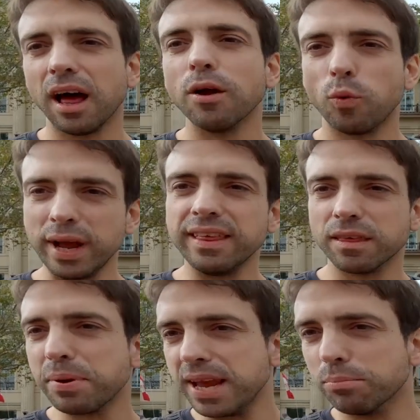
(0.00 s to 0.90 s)
like We
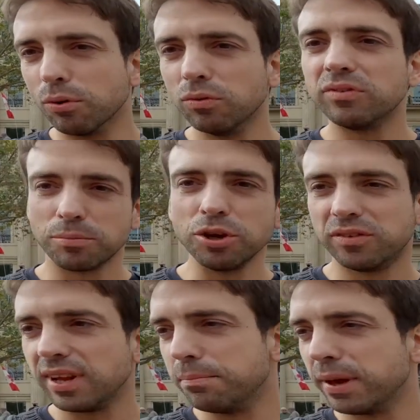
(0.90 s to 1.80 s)
the People,
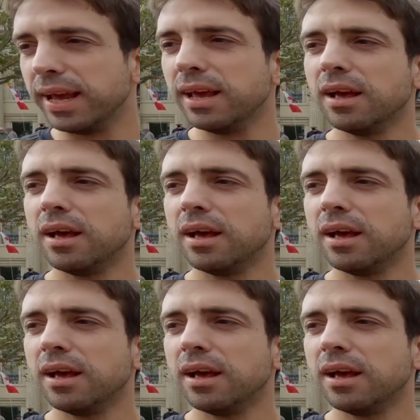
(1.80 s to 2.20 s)
WTP.